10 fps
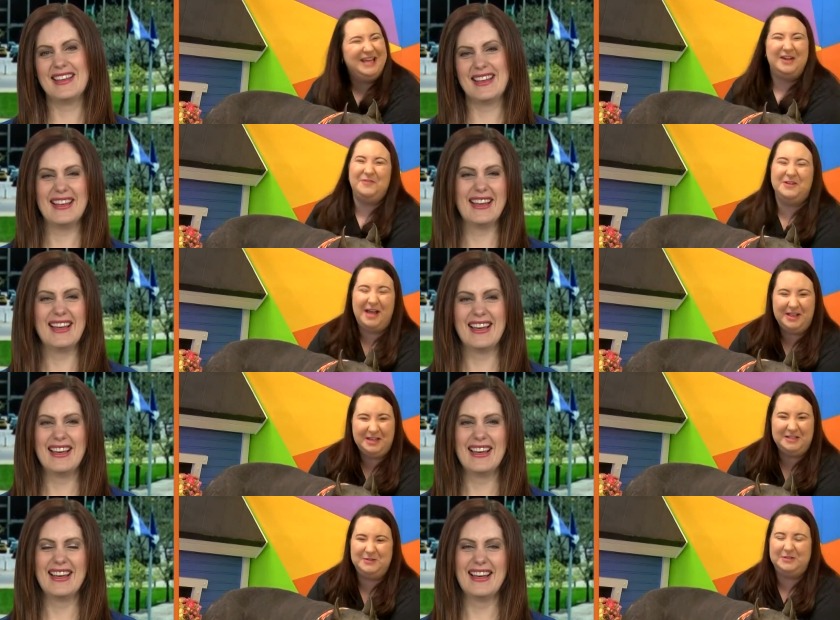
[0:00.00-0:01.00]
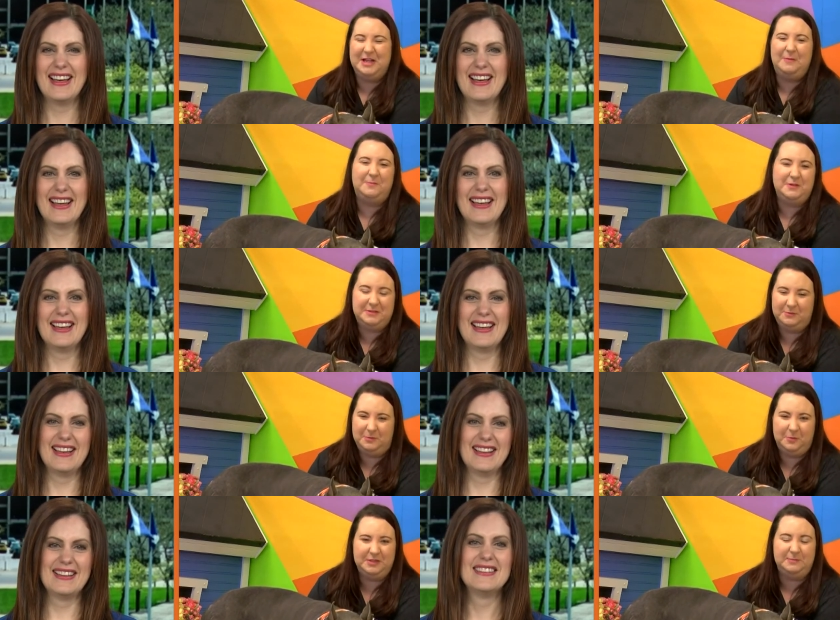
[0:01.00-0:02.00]
Speaker 1: yeah, if you're not looking to adopt, but you still
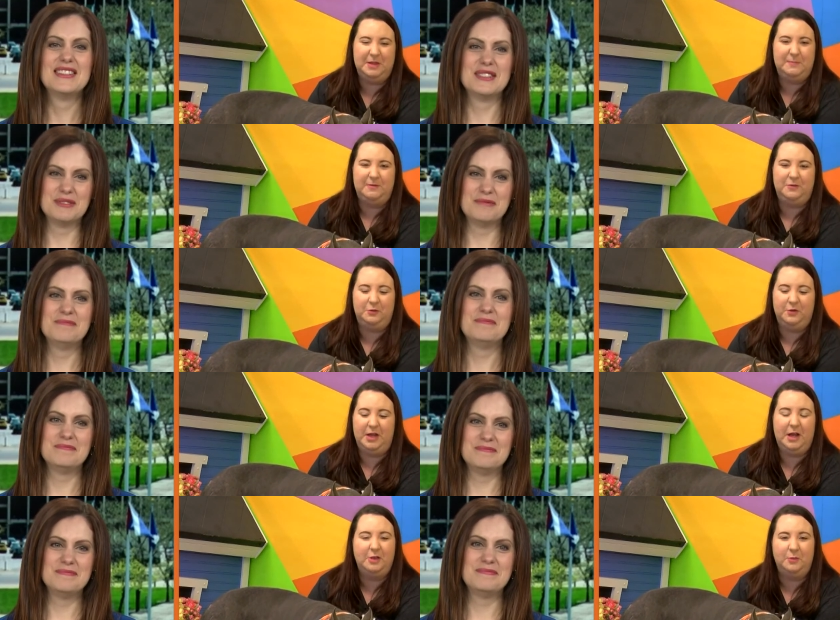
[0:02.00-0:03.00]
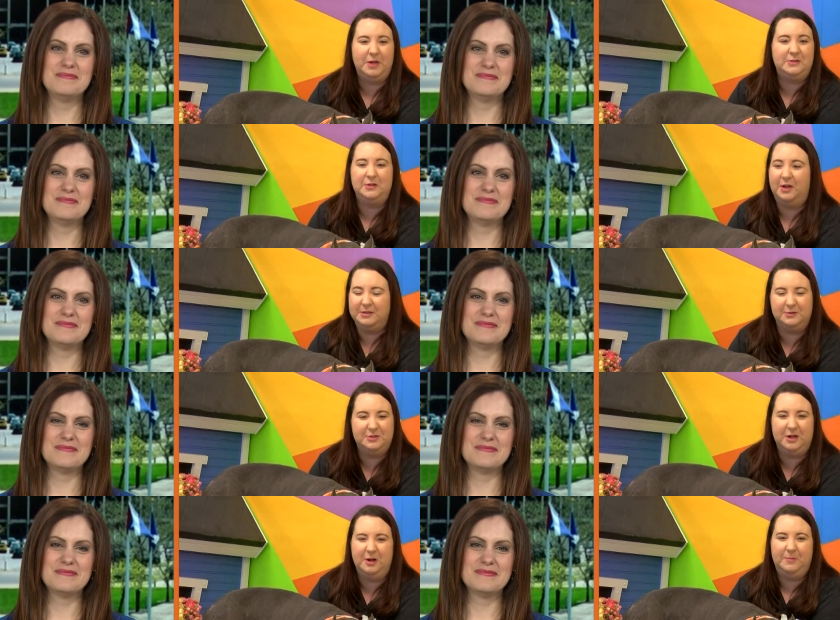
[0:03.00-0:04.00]
want to bring some of that pet food, great. Otherwise, you can
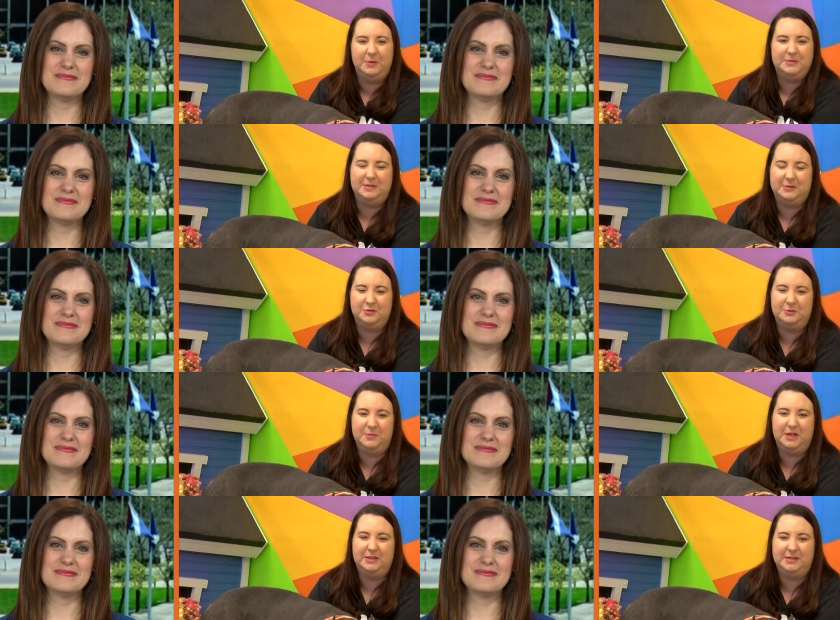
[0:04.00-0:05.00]
also share our posts on social media.